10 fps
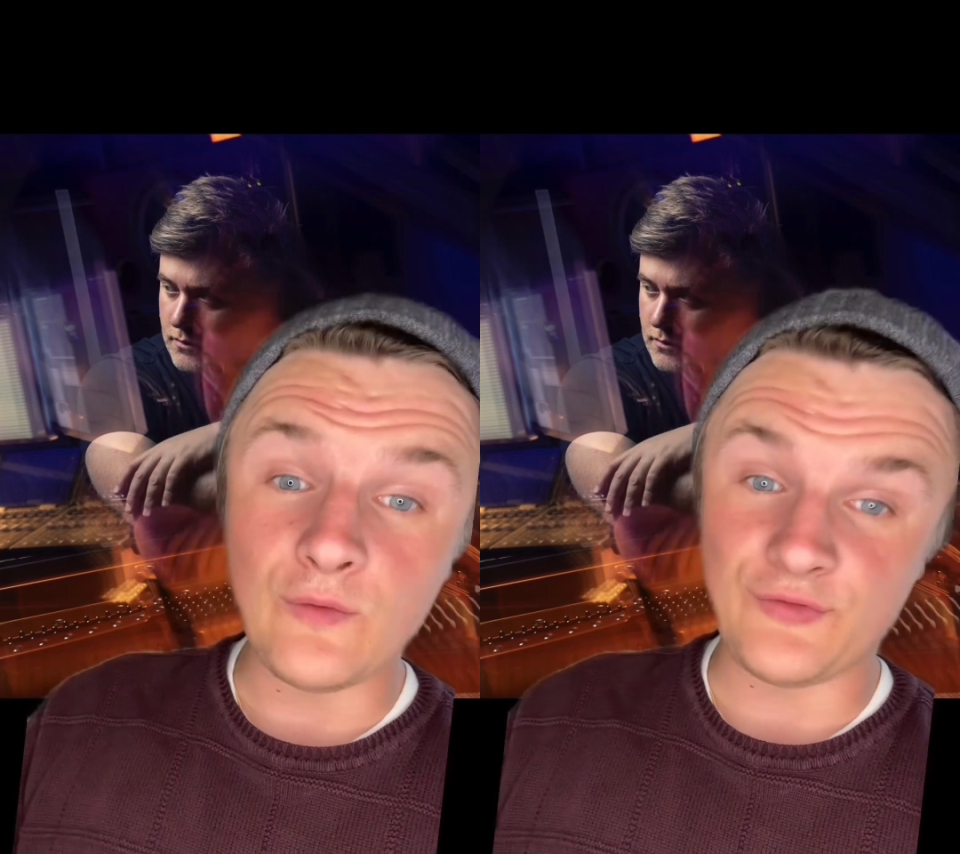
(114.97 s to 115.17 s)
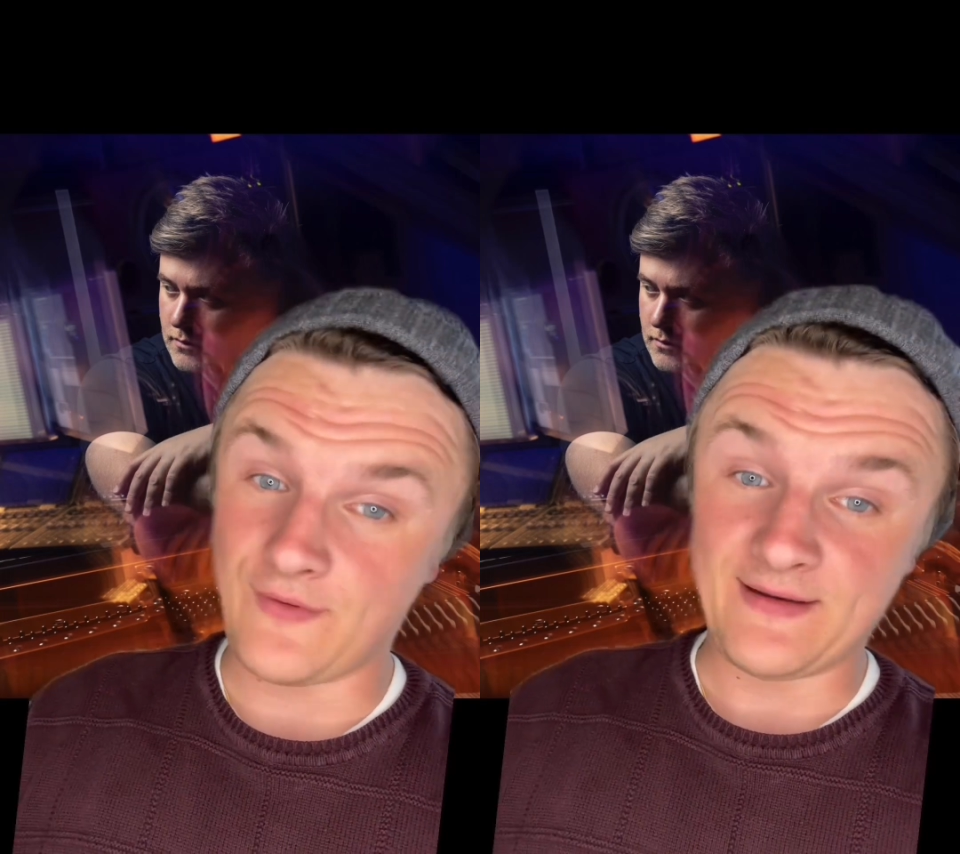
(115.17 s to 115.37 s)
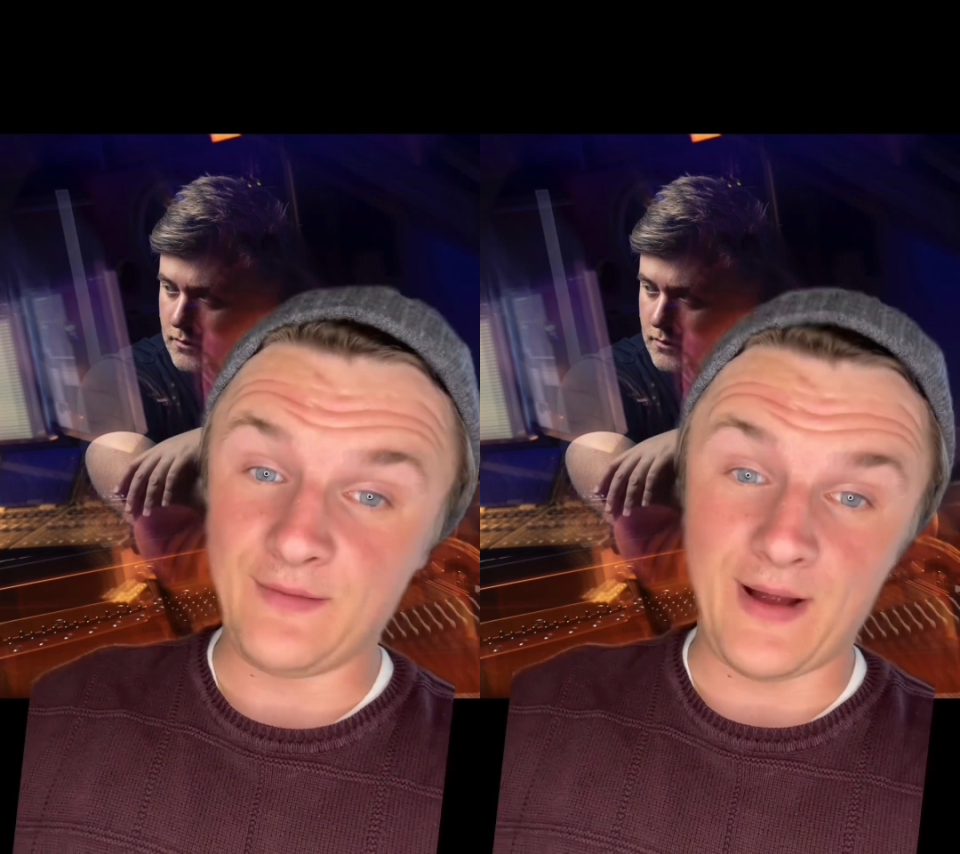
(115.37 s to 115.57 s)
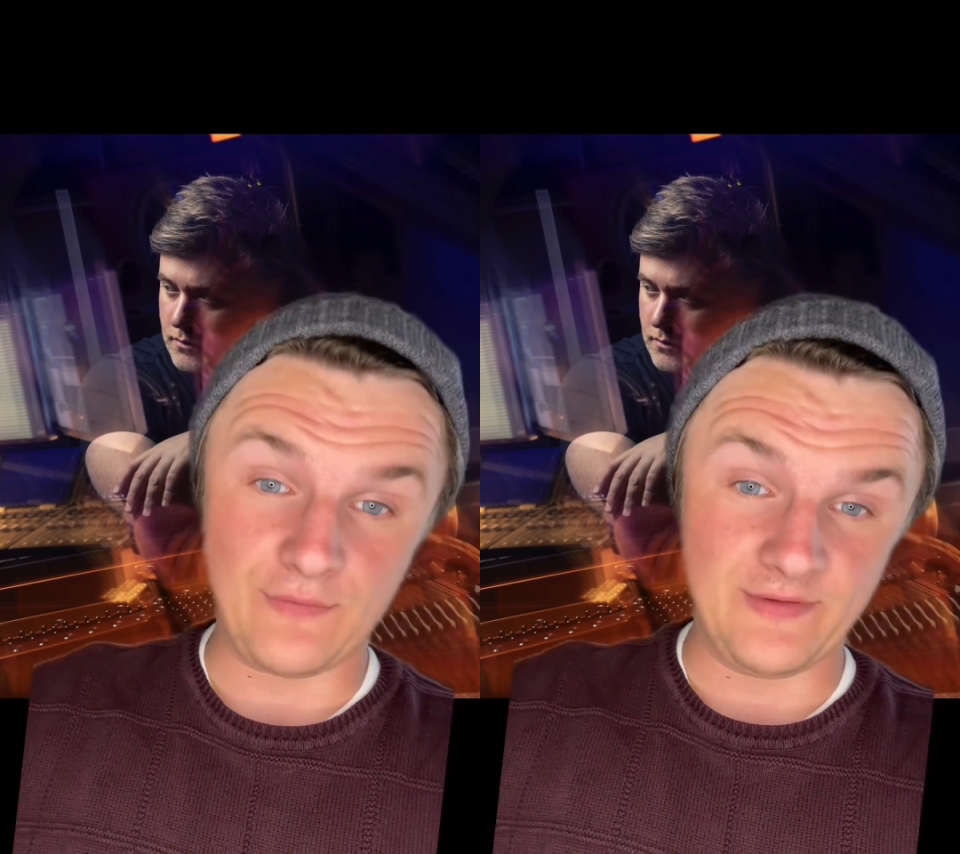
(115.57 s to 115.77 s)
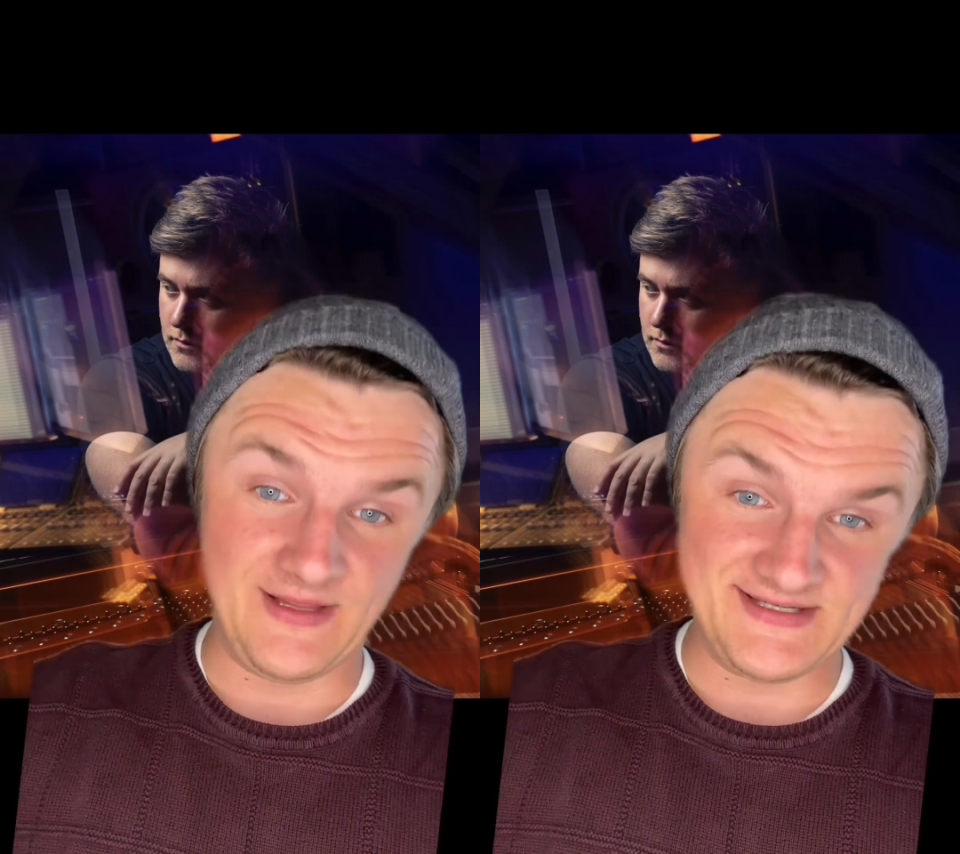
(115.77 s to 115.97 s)
directed by
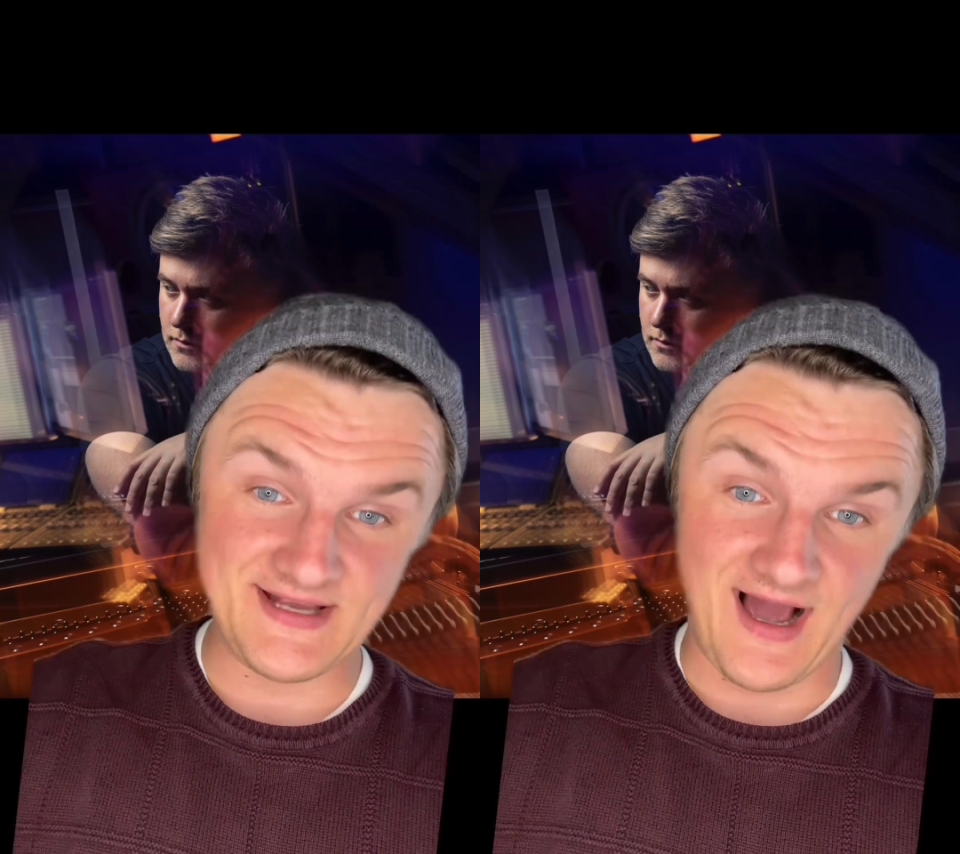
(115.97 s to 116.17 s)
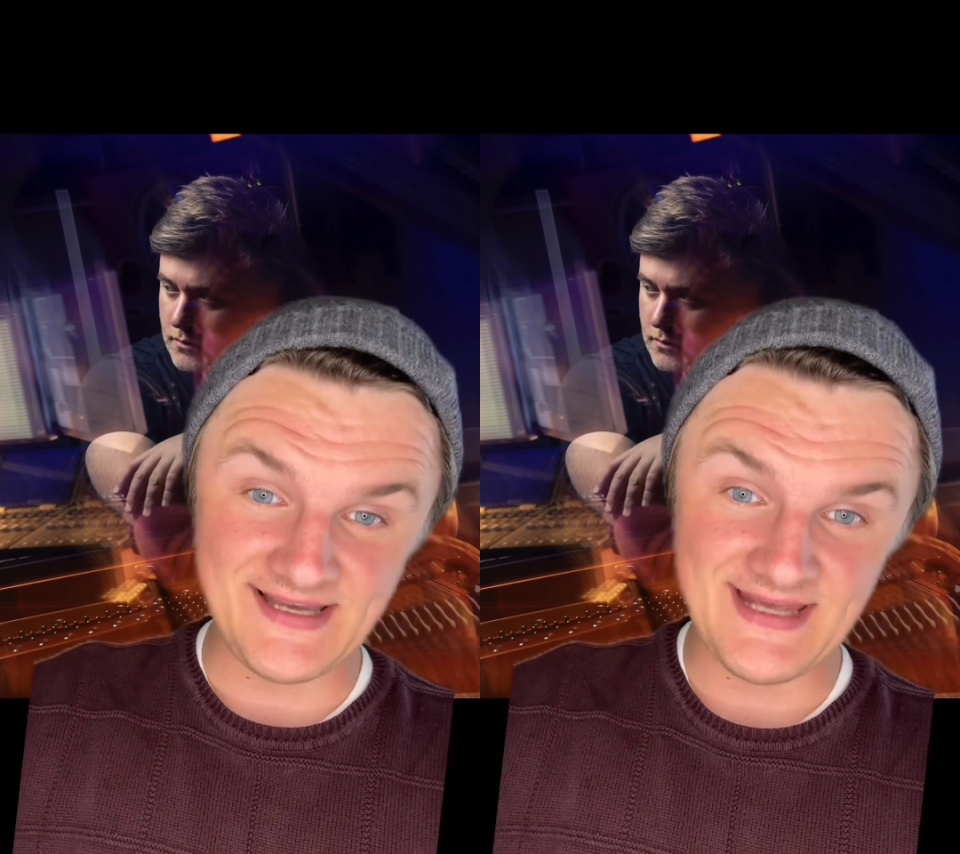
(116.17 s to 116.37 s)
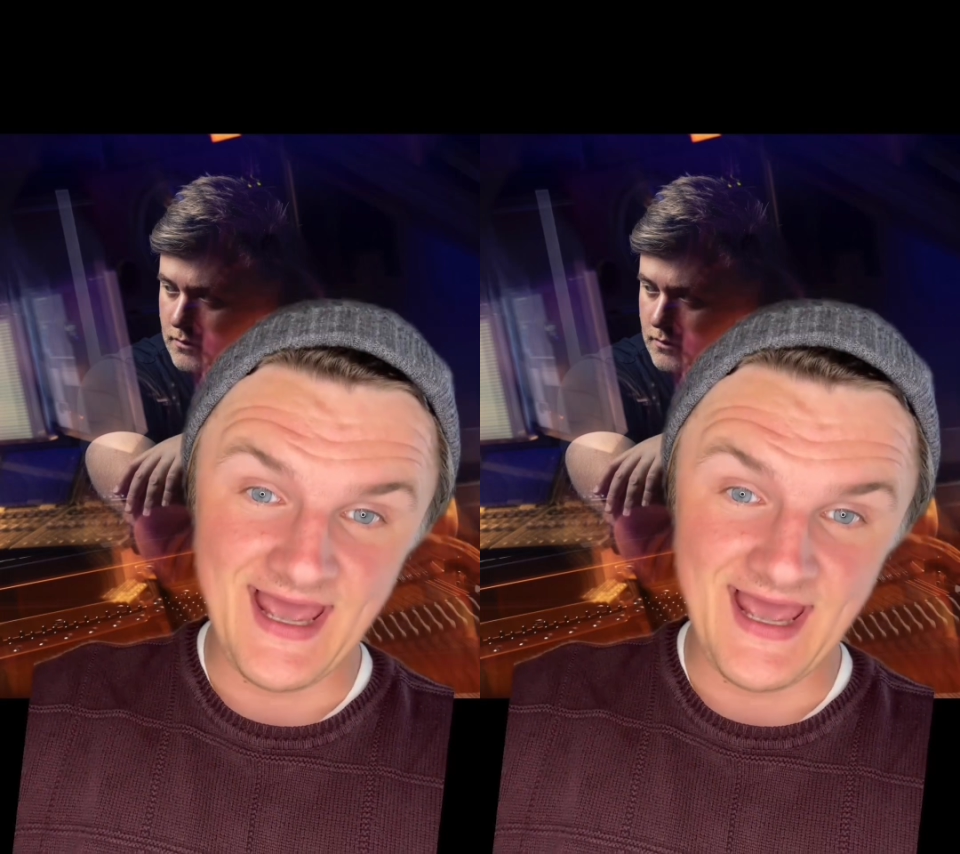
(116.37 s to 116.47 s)
Ridley Scott,